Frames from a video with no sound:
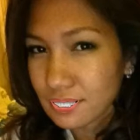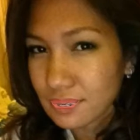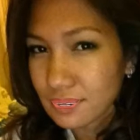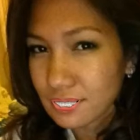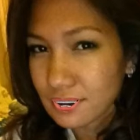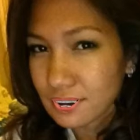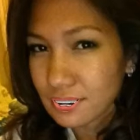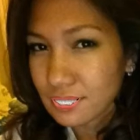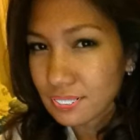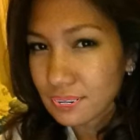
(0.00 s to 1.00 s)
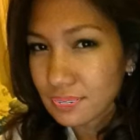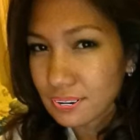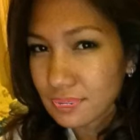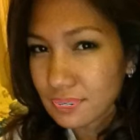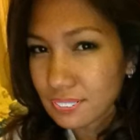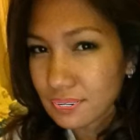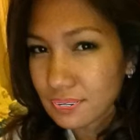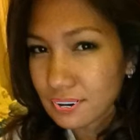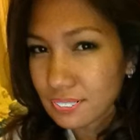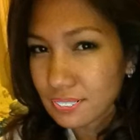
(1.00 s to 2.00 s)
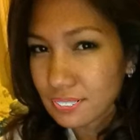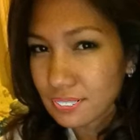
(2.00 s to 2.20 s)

Conference, A&B Building.